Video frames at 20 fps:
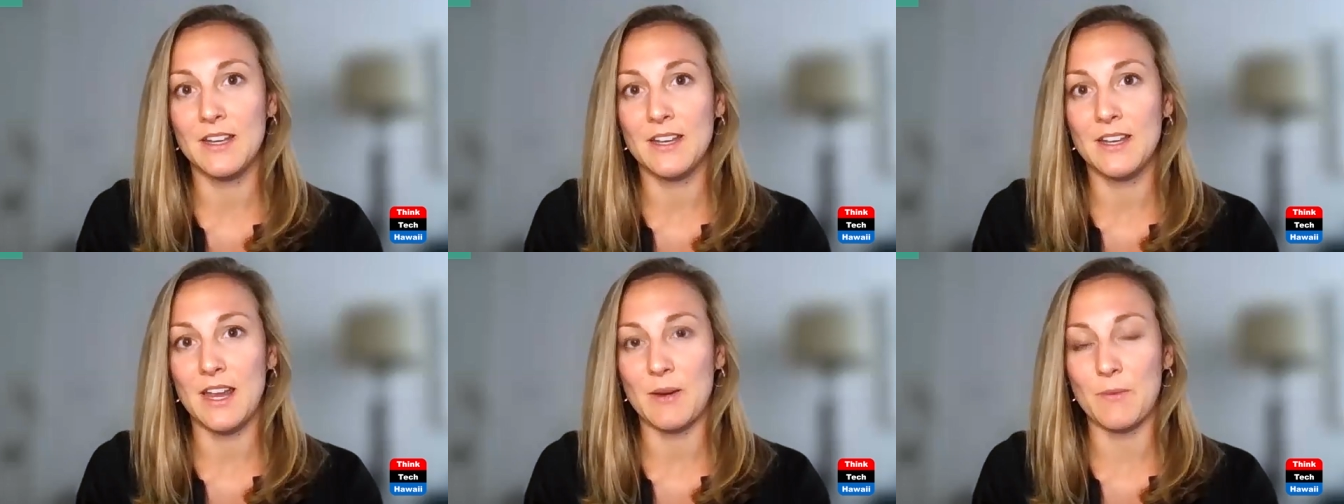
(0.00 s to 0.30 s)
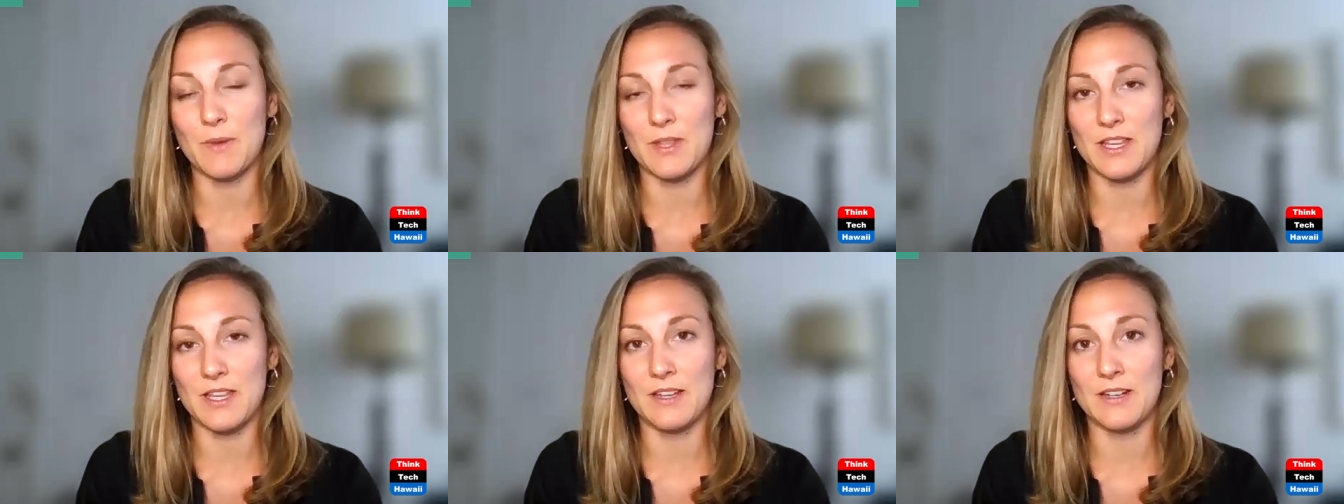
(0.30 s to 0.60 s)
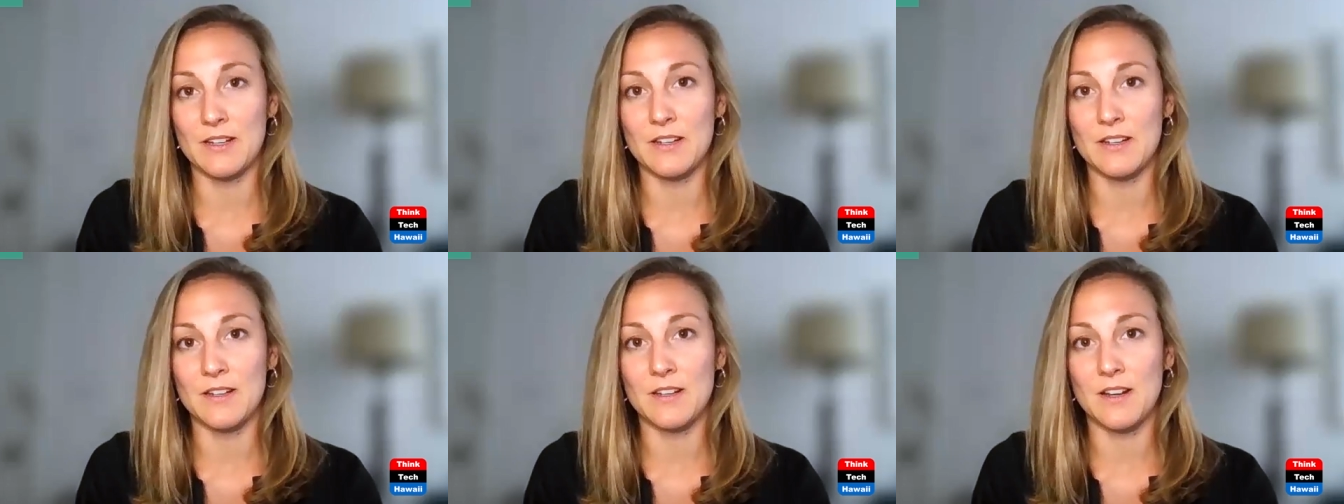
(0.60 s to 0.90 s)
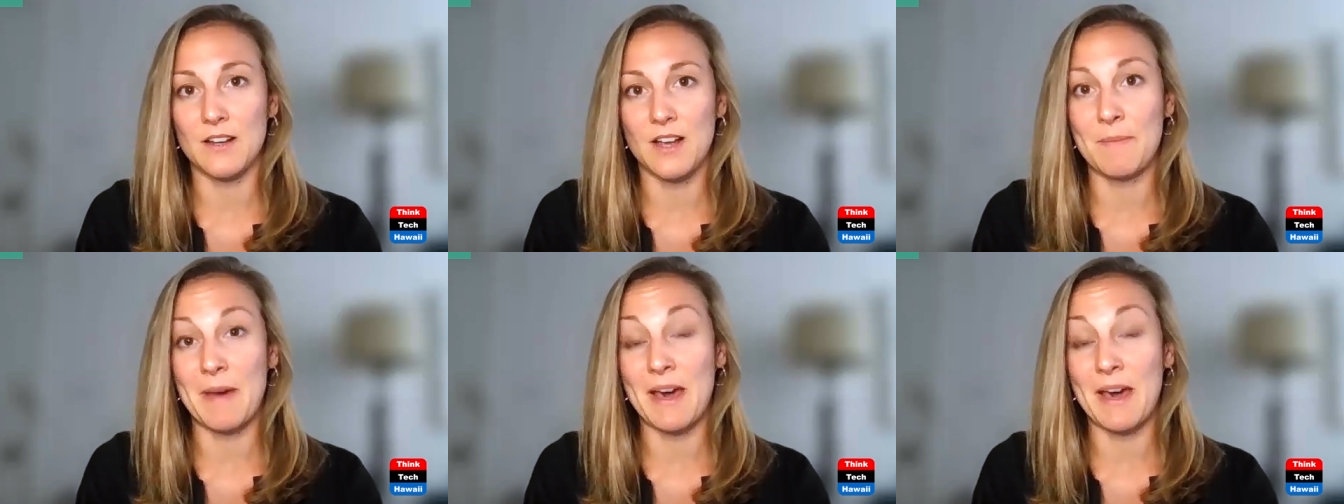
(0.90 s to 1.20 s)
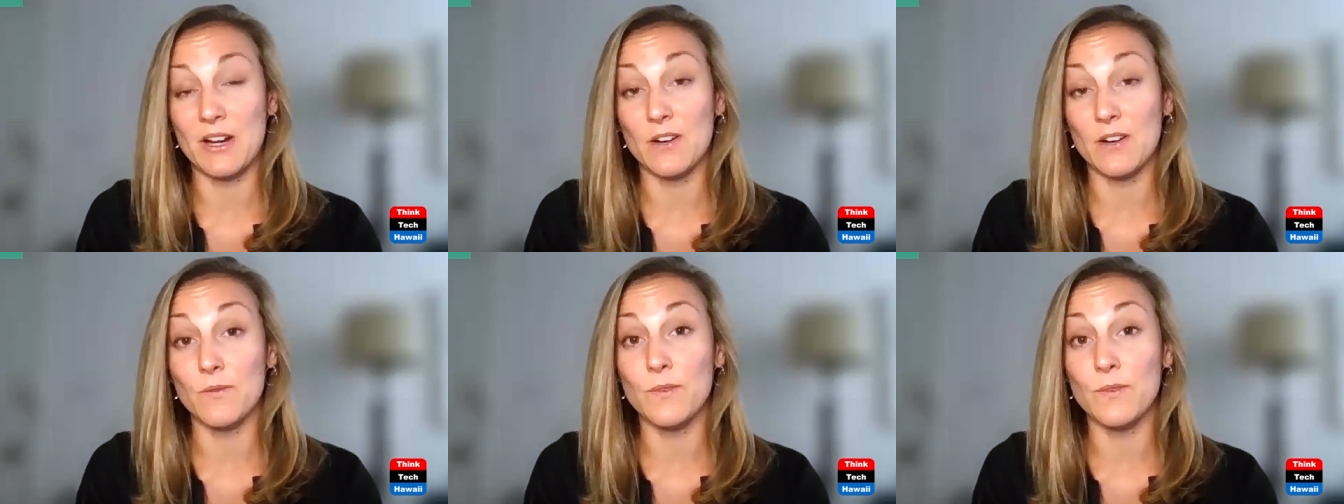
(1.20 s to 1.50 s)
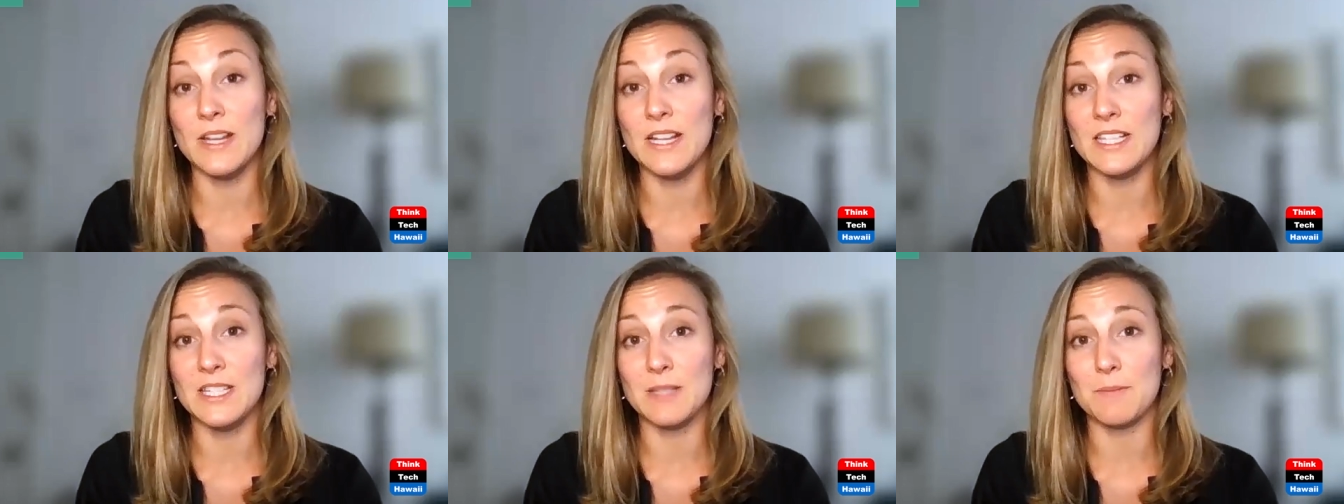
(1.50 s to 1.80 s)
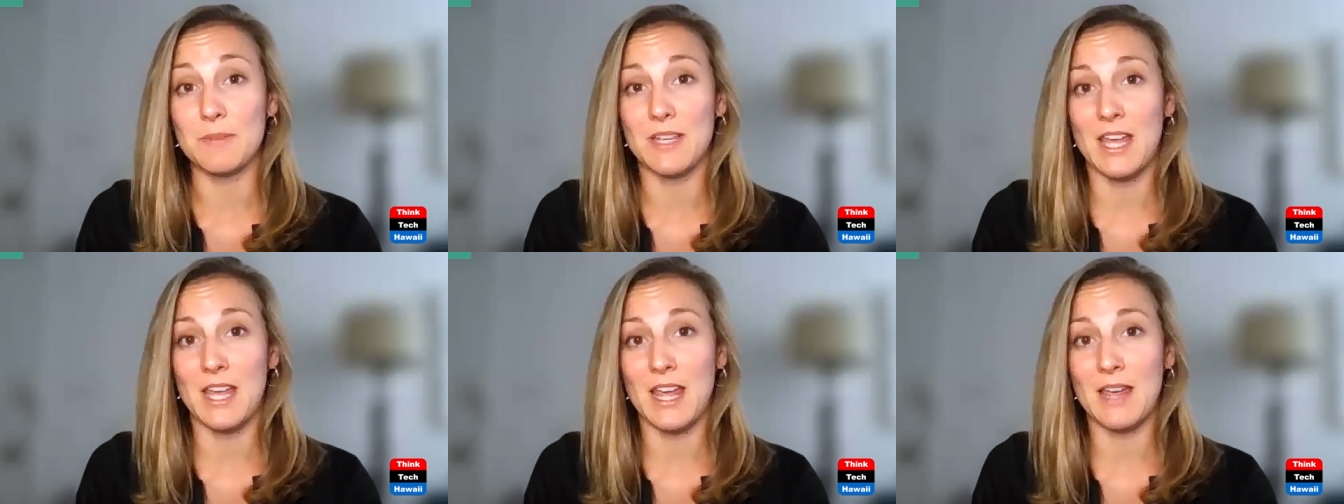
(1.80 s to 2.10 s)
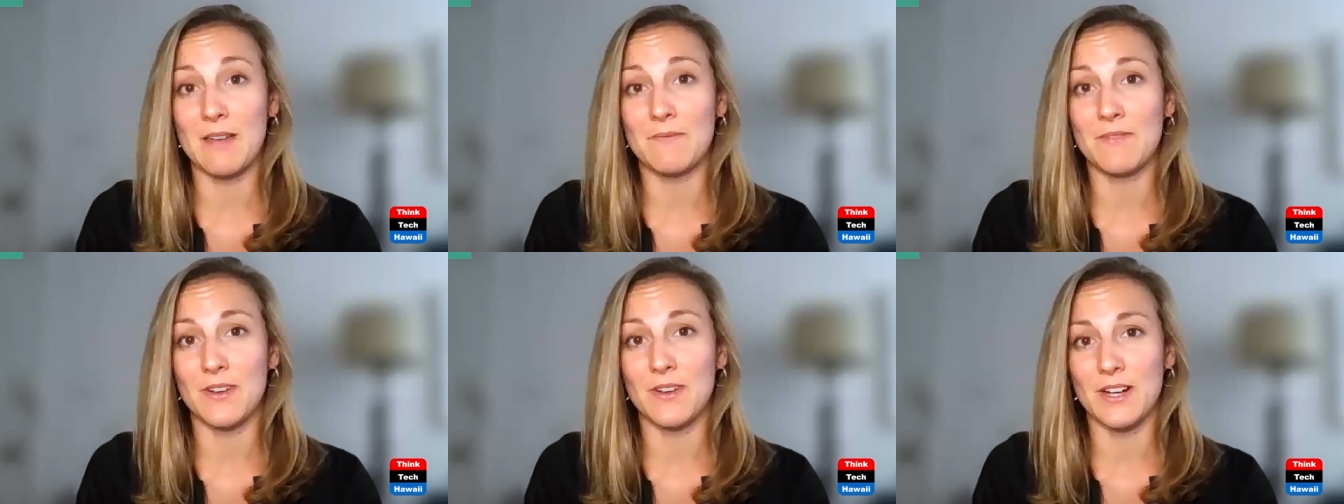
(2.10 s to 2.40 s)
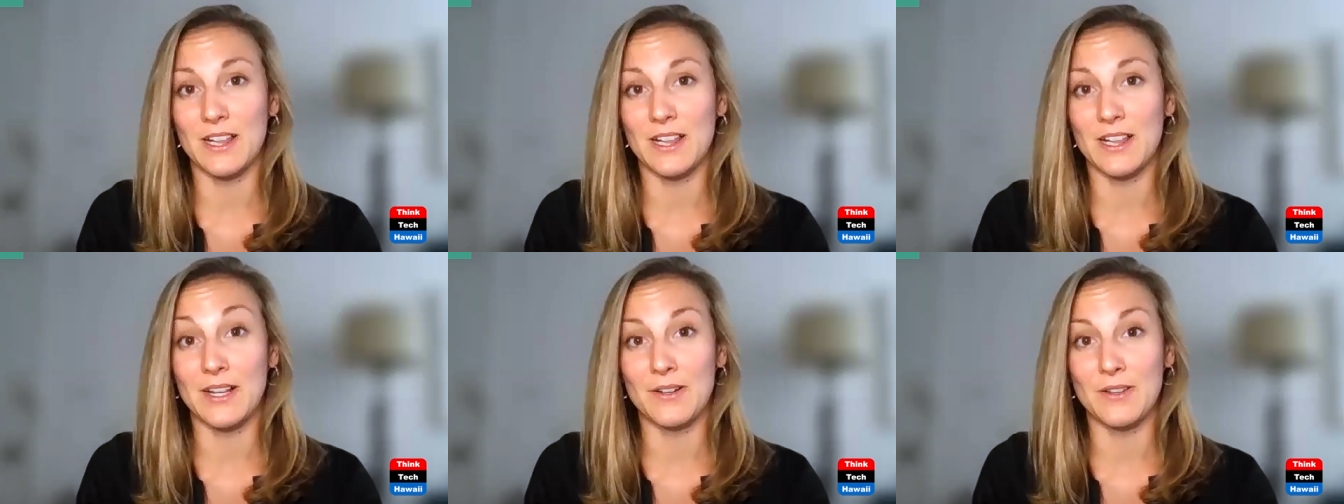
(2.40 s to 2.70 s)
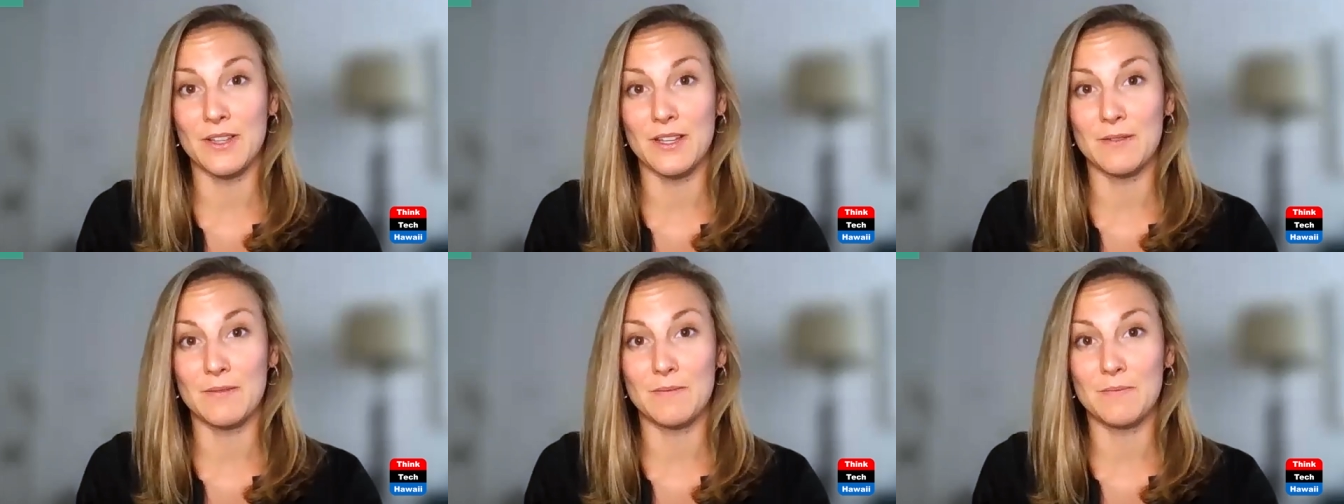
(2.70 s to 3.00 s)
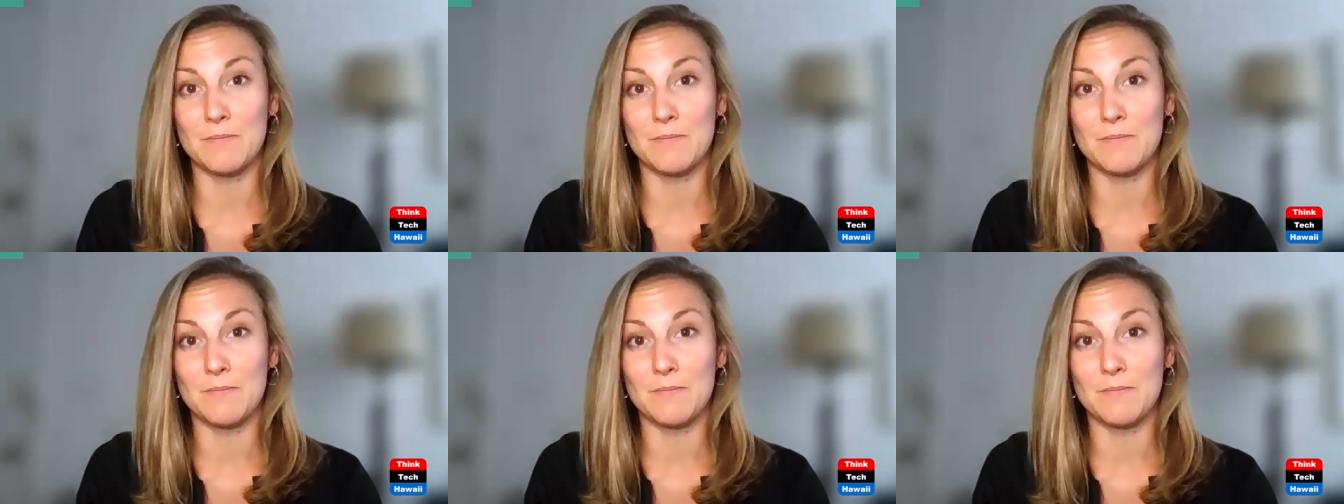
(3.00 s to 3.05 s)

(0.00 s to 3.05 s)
And within a matter of weeks, it became very clear that